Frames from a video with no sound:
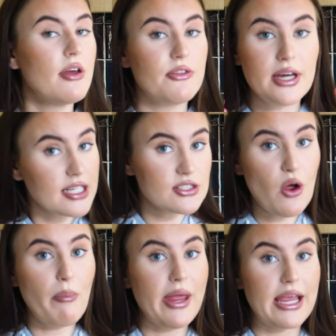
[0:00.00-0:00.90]
That is
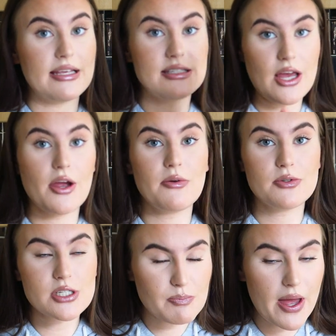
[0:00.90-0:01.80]
not me,
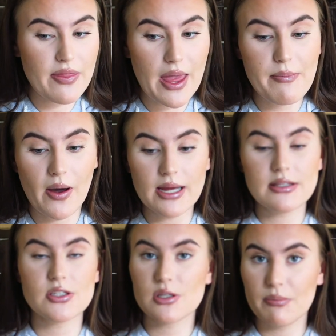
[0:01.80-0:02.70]
so just bear that in
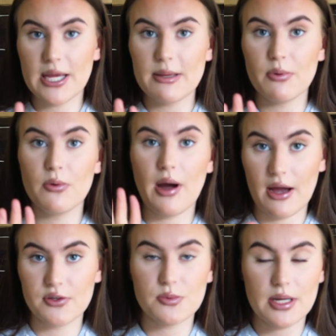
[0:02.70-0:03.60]
mind, that some people
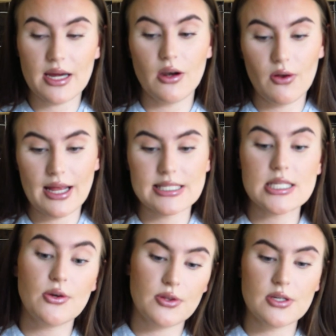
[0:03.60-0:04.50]
have to eat a lot less
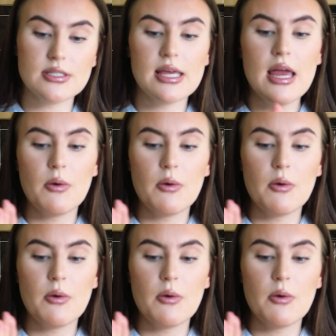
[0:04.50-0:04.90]
than others,